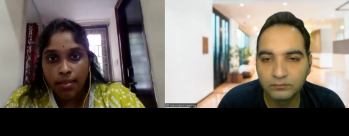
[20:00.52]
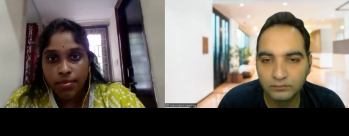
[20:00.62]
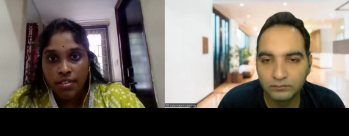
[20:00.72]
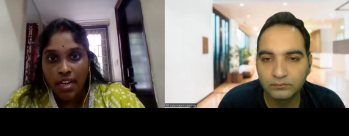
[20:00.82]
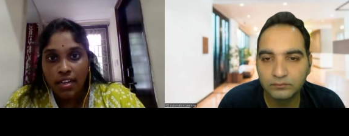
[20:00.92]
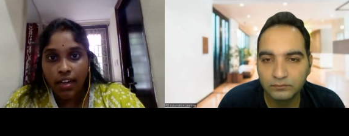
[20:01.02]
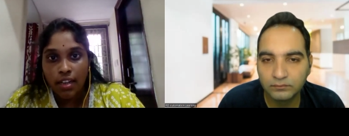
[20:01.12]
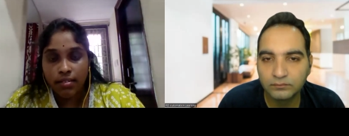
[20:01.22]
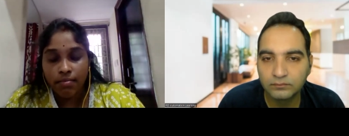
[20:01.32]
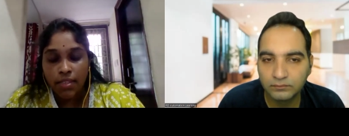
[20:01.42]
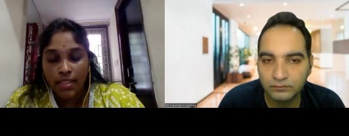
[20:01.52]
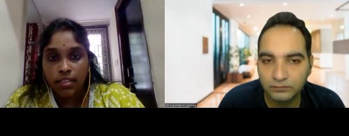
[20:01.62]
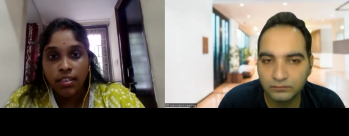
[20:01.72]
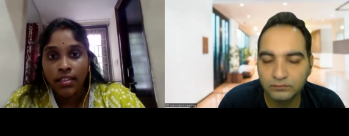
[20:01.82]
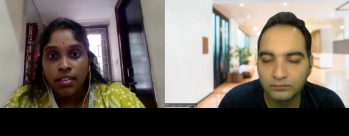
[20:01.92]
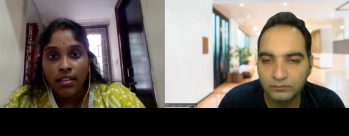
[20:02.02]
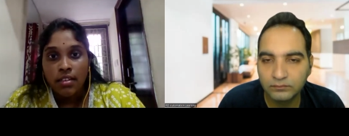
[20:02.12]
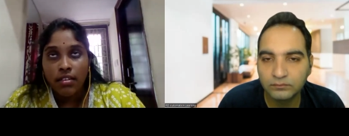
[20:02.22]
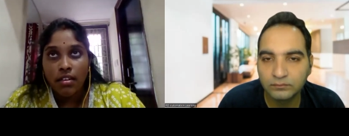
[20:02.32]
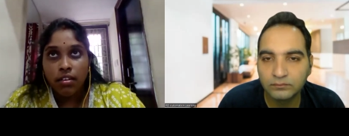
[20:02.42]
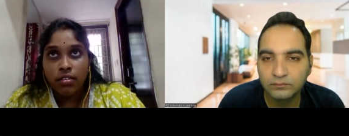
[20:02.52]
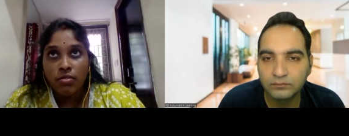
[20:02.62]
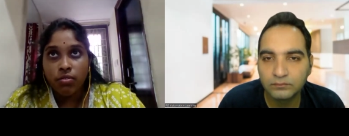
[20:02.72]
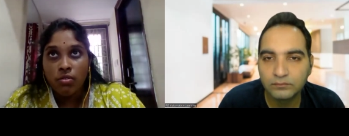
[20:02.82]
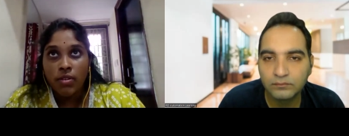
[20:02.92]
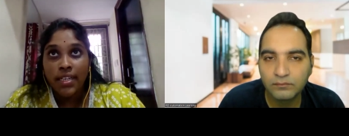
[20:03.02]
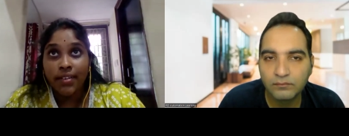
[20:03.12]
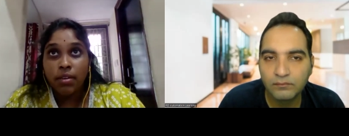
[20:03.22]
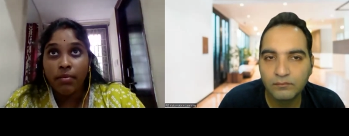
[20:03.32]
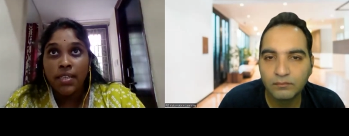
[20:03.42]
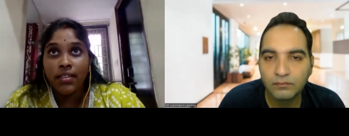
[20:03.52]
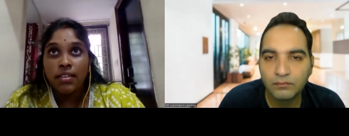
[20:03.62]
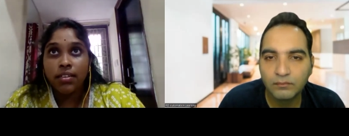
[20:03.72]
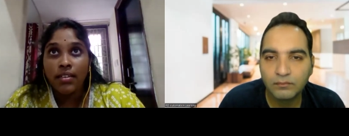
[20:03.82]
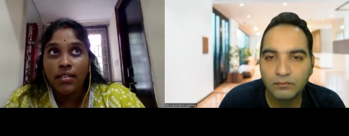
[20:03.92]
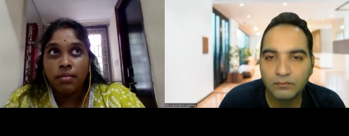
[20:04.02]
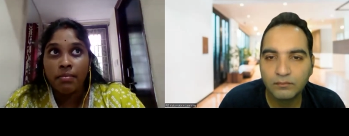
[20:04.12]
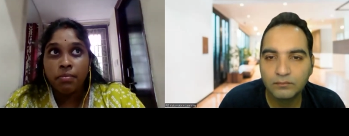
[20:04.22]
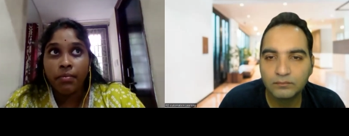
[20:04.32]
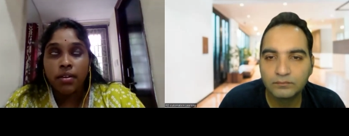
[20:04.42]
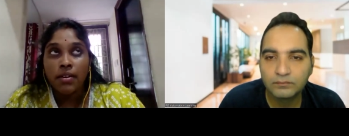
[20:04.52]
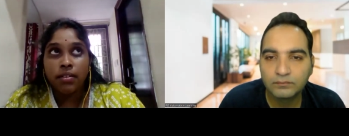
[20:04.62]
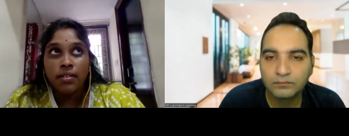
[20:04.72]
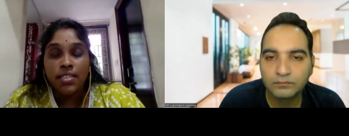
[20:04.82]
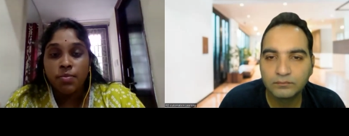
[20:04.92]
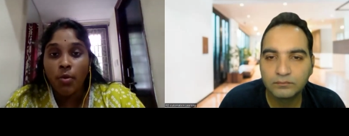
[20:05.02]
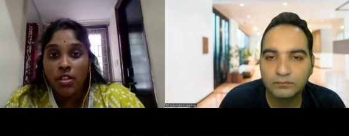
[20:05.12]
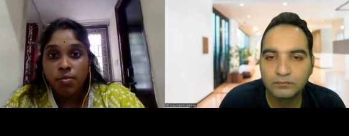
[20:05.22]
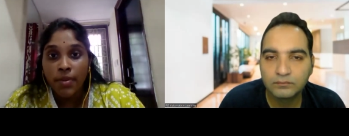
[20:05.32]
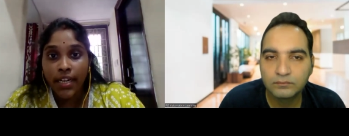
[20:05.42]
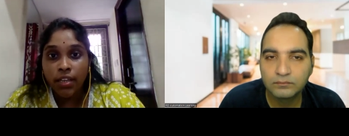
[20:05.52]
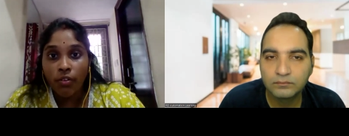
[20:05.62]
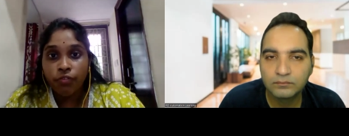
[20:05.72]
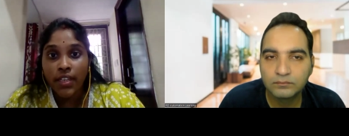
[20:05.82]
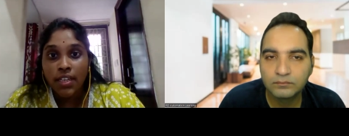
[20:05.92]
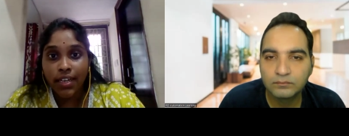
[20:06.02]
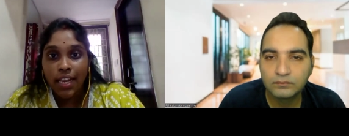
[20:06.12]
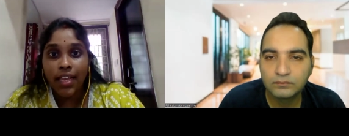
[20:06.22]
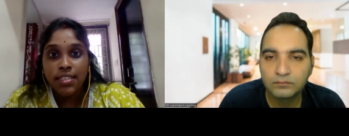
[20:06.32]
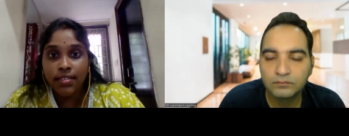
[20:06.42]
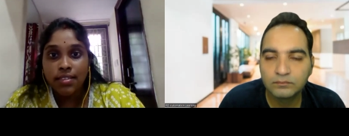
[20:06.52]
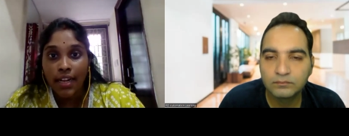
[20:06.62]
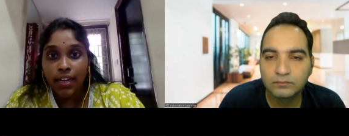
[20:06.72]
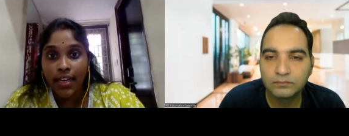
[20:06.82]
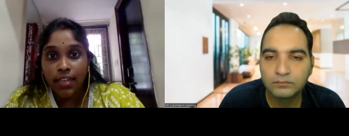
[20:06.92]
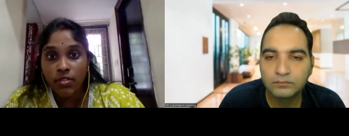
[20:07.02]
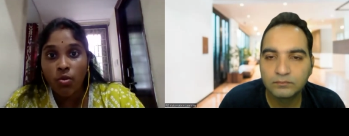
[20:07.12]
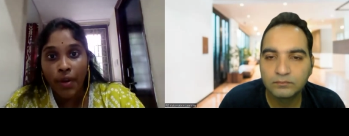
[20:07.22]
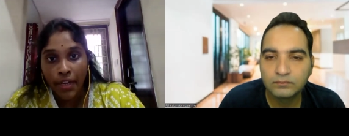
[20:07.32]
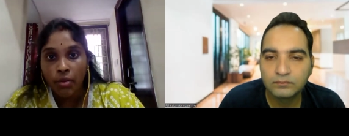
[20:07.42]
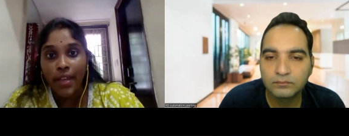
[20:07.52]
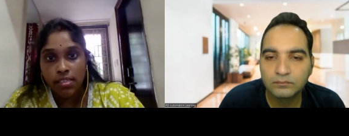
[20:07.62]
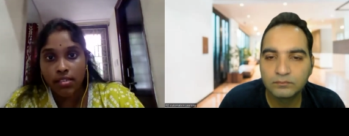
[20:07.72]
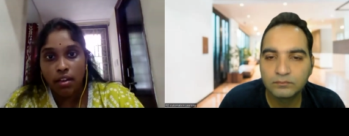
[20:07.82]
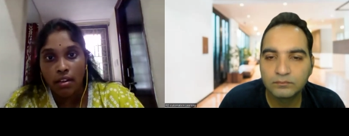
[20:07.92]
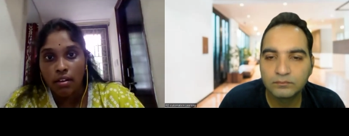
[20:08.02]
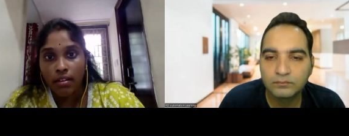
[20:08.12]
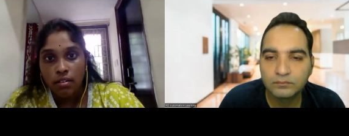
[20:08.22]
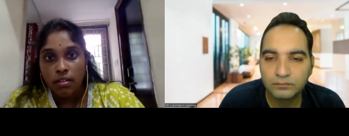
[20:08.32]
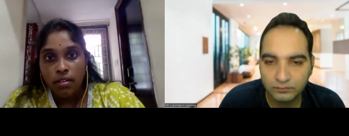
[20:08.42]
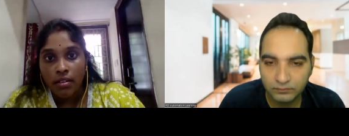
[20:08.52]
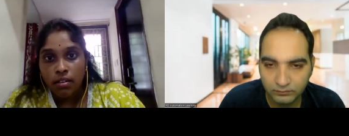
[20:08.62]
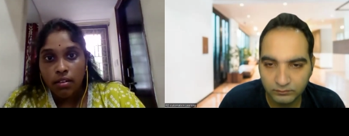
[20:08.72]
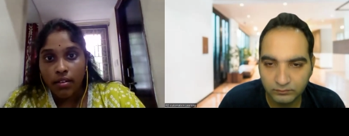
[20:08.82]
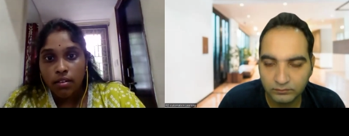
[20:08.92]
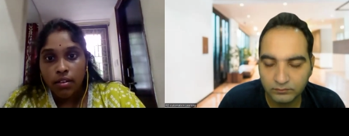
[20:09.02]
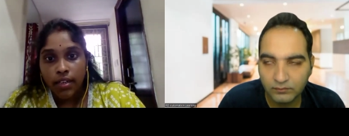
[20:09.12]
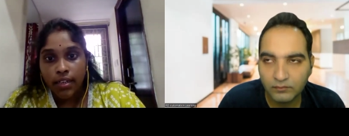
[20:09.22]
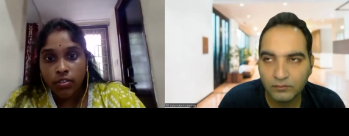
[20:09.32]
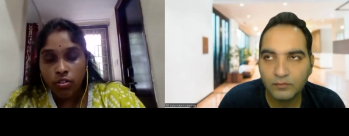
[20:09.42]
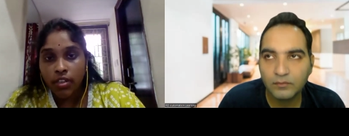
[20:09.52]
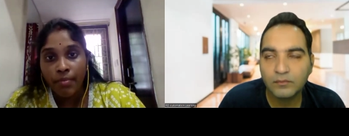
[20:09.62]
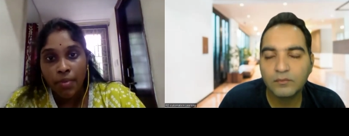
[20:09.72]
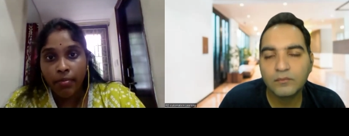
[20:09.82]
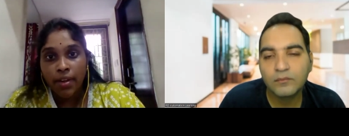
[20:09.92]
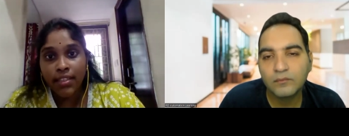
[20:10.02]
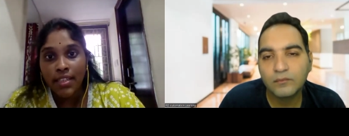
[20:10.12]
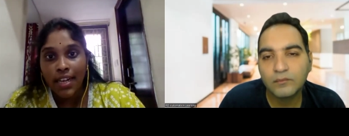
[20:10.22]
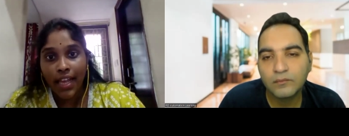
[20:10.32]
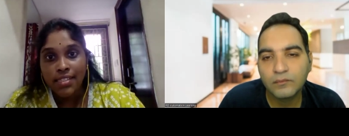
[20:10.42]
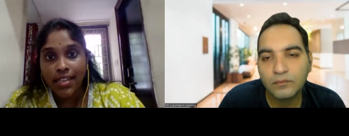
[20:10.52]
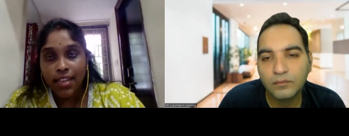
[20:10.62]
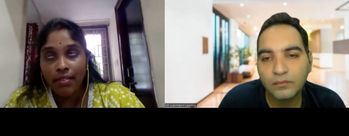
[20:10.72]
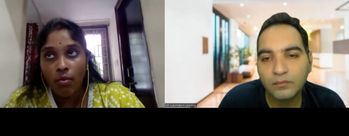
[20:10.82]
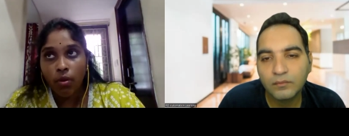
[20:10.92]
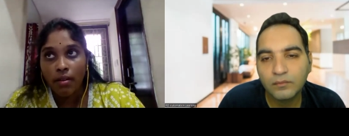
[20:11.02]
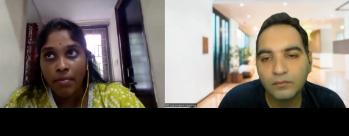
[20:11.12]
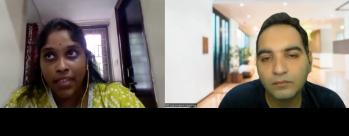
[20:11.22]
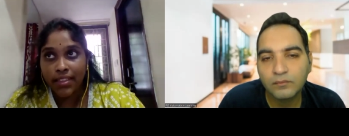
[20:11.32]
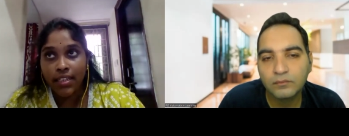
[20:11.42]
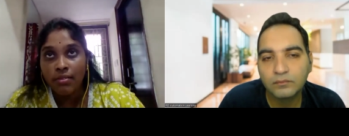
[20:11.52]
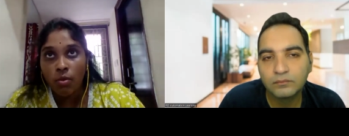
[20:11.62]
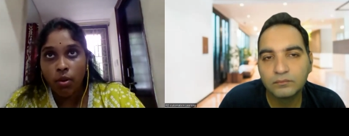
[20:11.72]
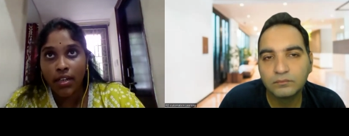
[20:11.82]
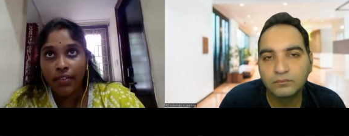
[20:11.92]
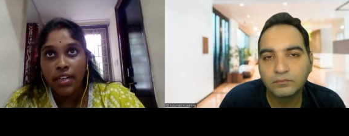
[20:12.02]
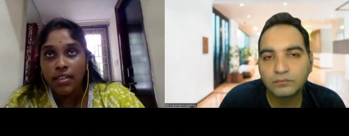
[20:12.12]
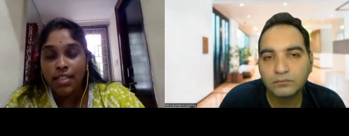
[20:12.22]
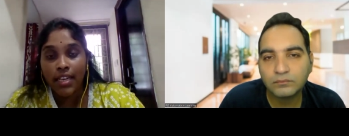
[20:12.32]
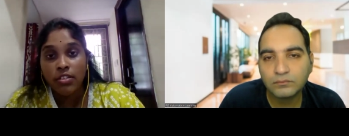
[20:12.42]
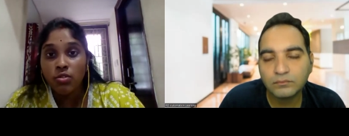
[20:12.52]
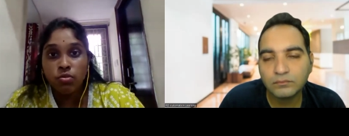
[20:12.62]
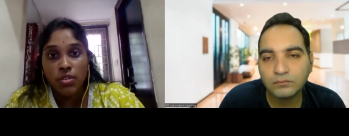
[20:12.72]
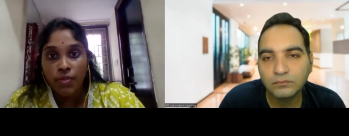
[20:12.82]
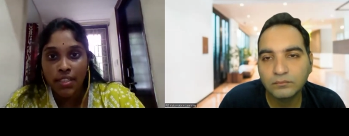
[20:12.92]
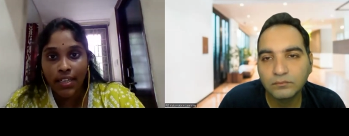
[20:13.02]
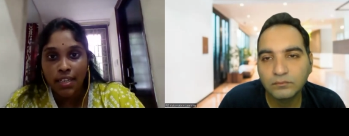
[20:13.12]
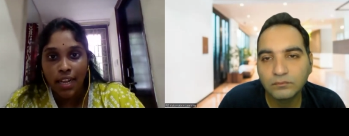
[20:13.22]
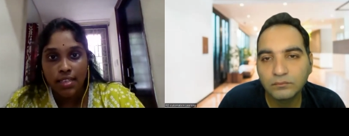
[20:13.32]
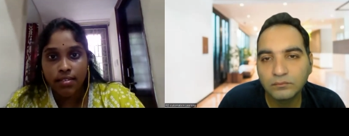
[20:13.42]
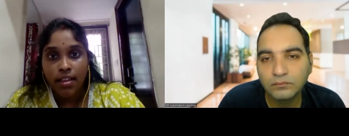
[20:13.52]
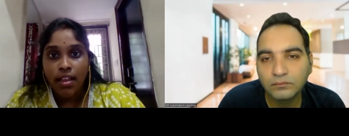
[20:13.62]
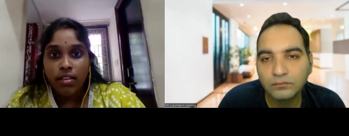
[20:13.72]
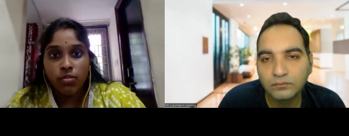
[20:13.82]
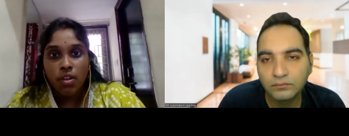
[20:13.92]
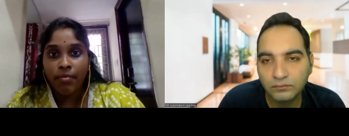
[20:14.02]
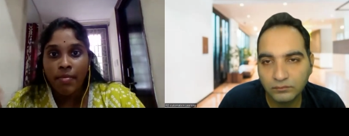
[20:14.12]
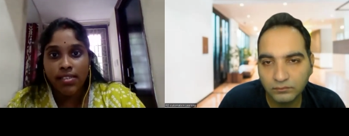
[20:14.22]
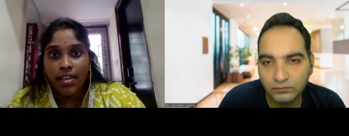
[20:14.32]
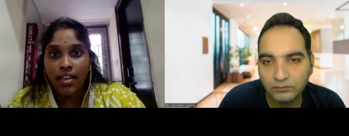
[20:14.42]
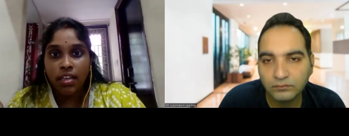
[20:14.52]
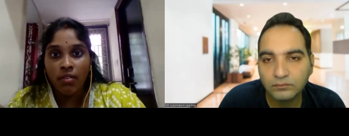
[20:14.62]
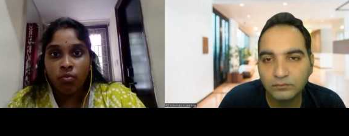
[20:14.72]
Speaker 1: abstract method mm. Mm. Uh, so it will be the uh, responsibility of the class that it is going to extend it should implement the class like method whatever that suits for that class so i'm extending